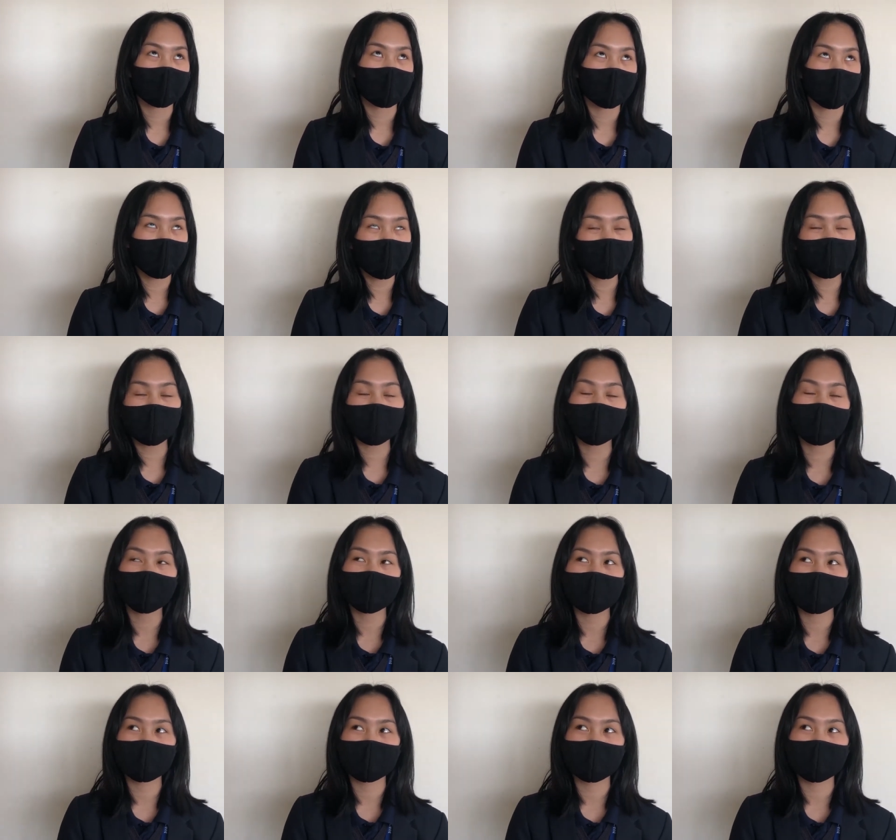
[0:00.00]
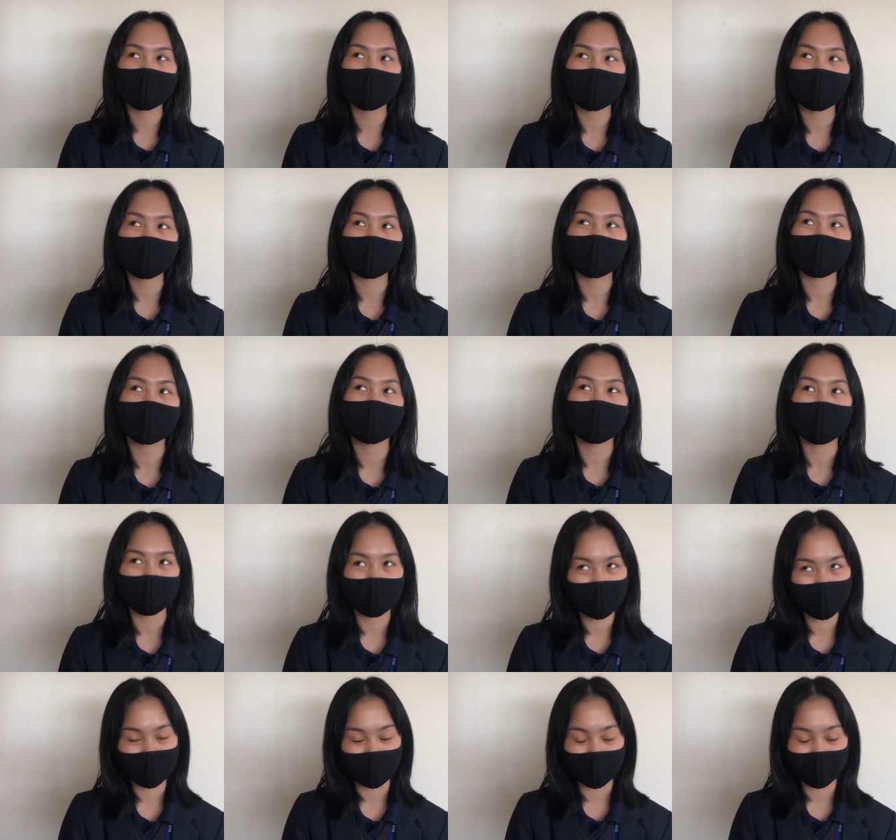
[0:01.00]
My favourite lesson is
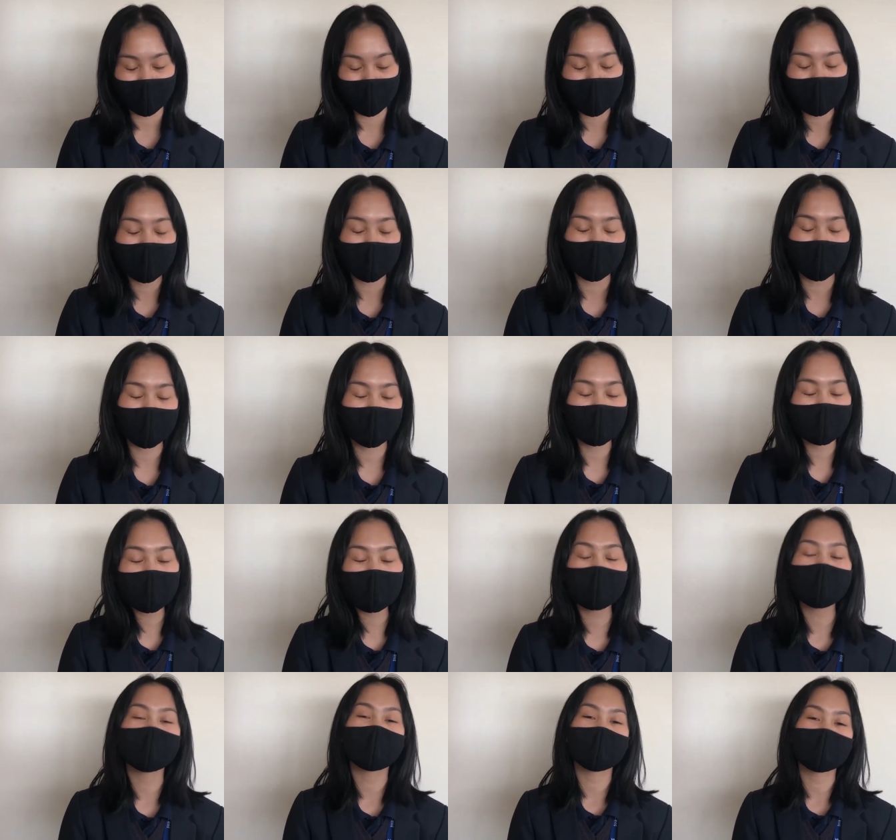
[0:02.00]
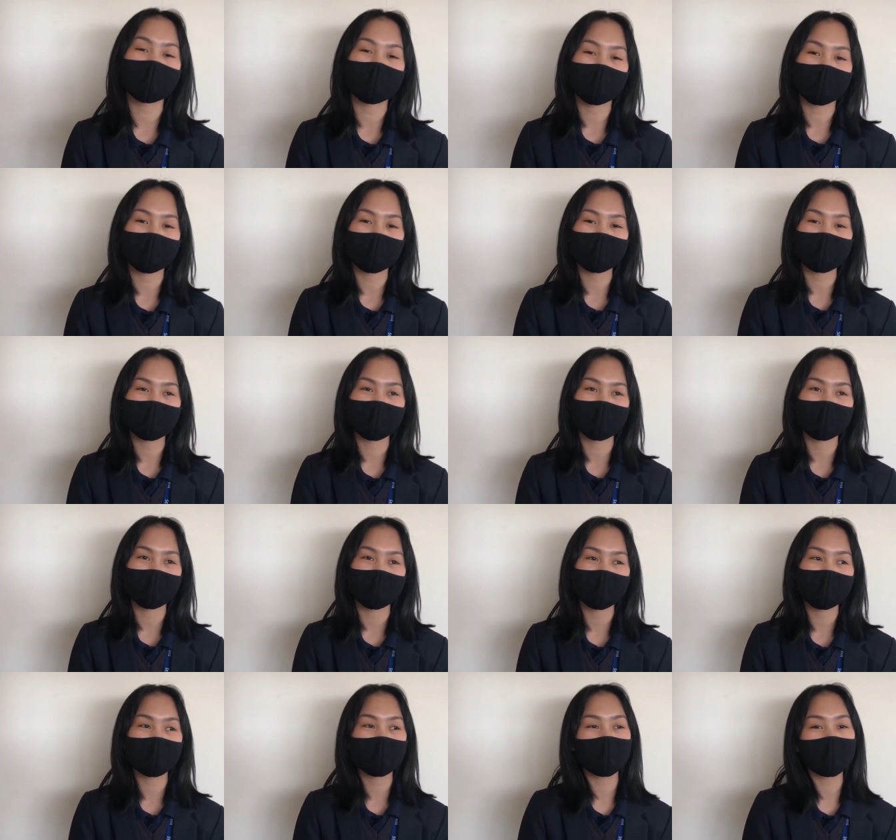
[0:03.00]
history, and this is because I get to
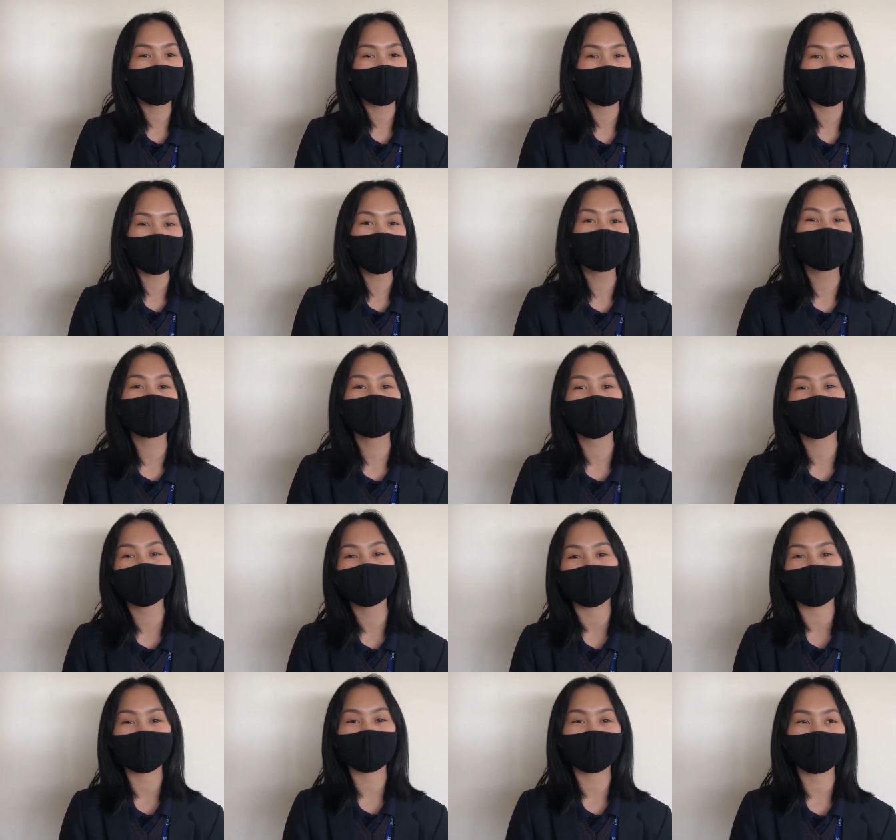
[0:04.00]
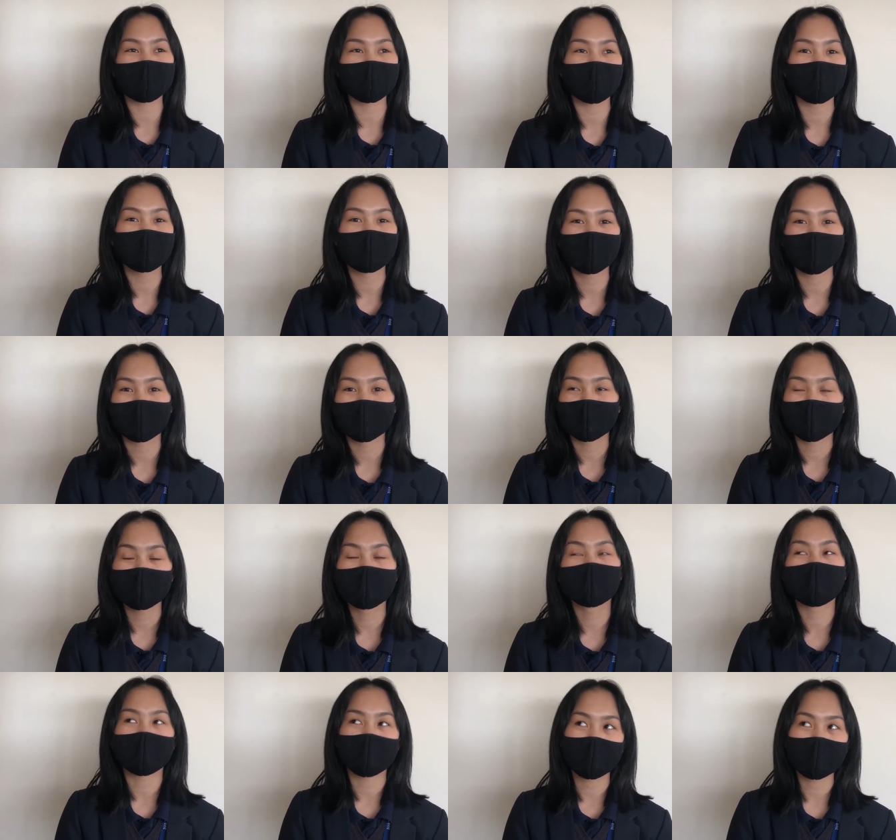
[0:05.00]
explore interesting events
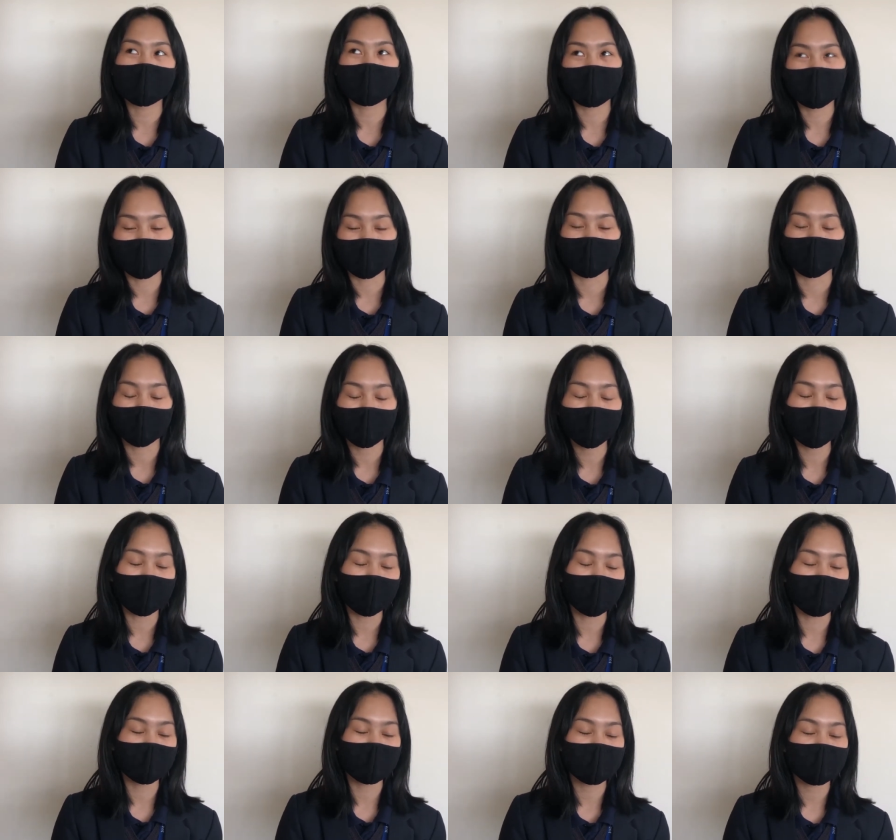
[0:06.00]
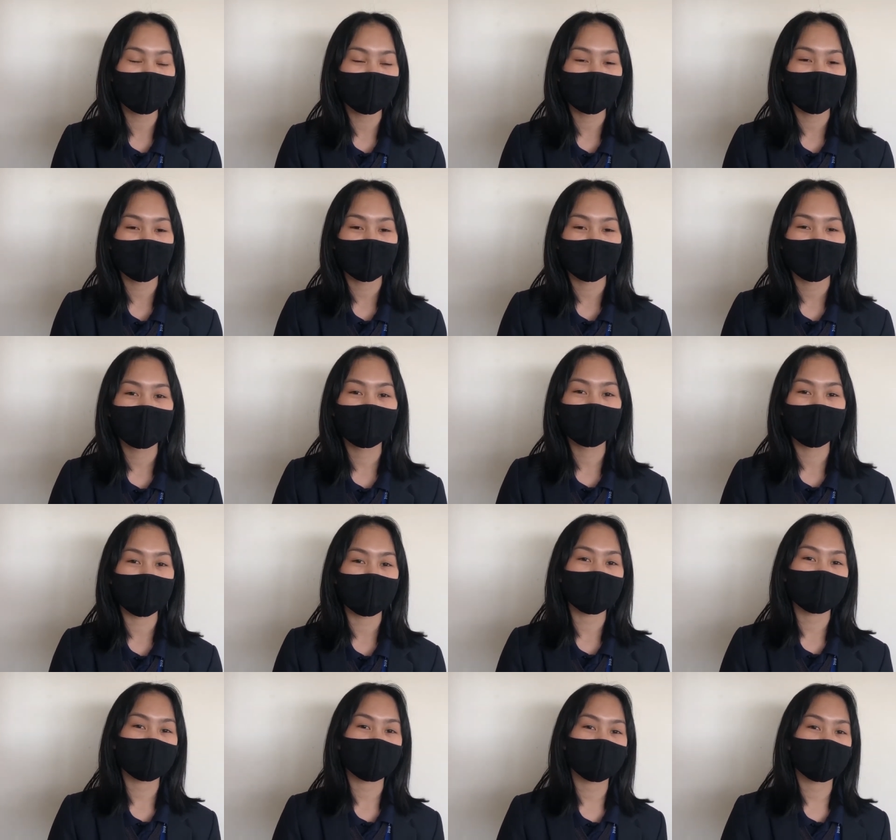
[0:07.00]
throughout history and
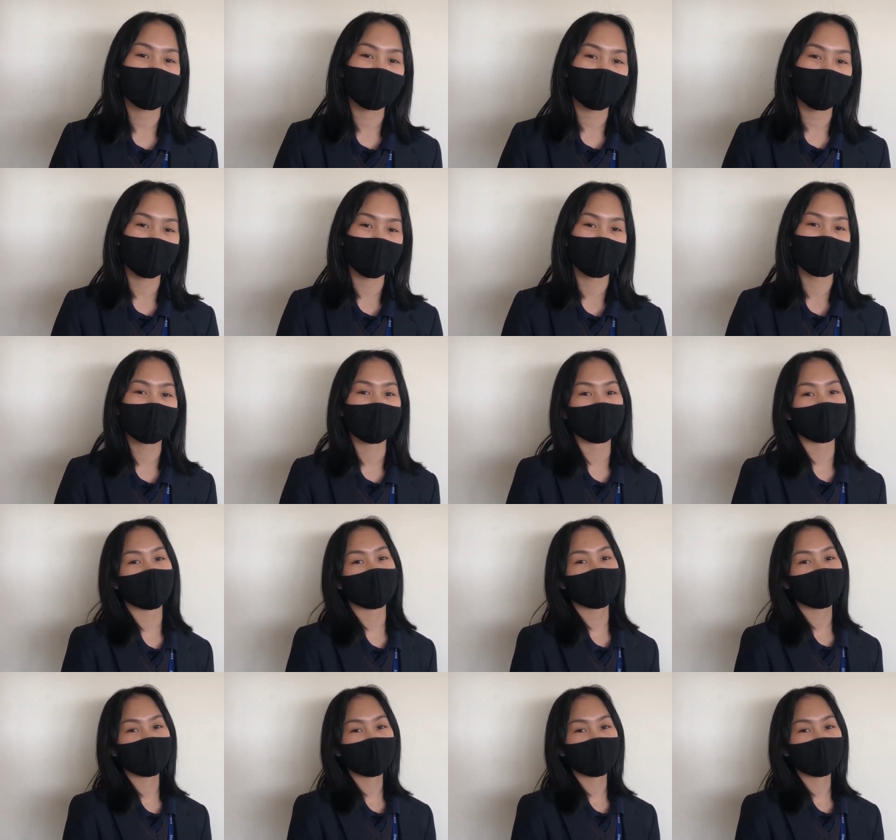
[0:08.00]
debate different topics.